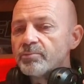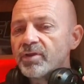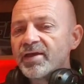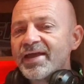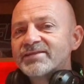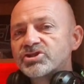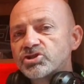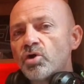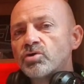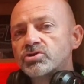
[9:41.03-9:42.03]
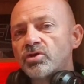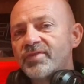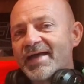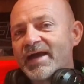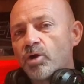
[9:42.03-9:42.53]
But they had songs
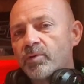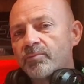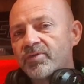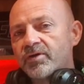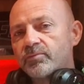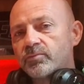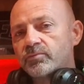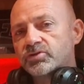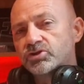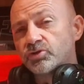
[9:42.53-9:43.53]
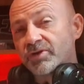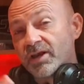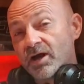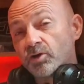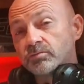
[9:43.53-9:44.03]
on the album that stood
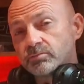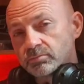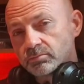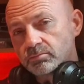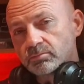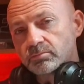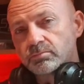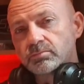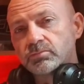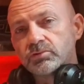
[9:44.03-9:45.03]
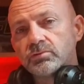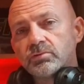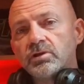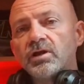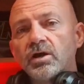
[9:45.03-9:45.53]
alone,
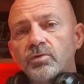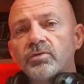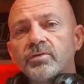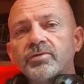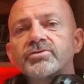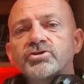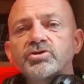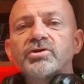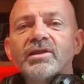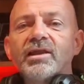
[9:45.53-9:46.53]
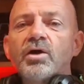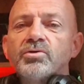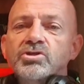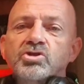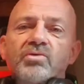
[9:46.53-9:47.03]
you know, that stood
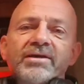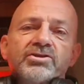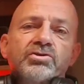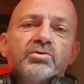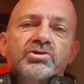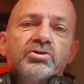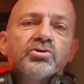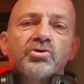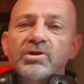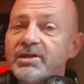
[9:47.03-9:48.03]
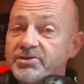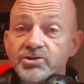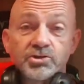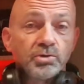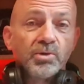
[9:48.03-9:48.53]
alone as great songs. So you could
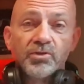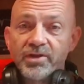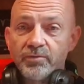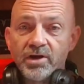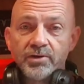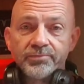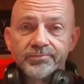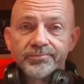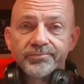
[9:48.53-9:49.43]
listen to them on their own.